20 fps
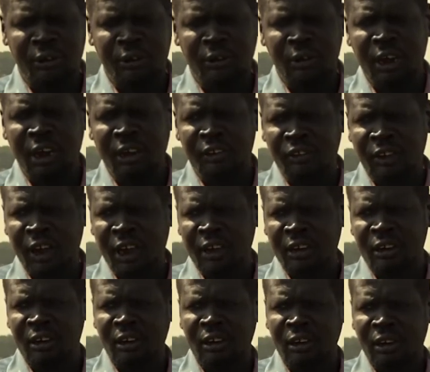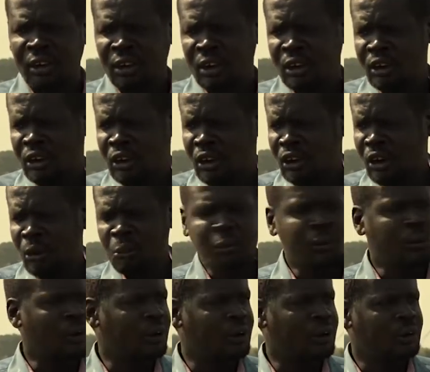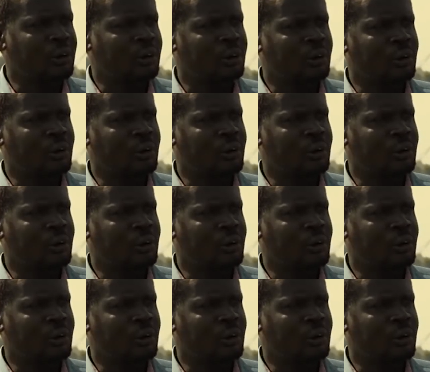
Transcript: know, that side, it removed on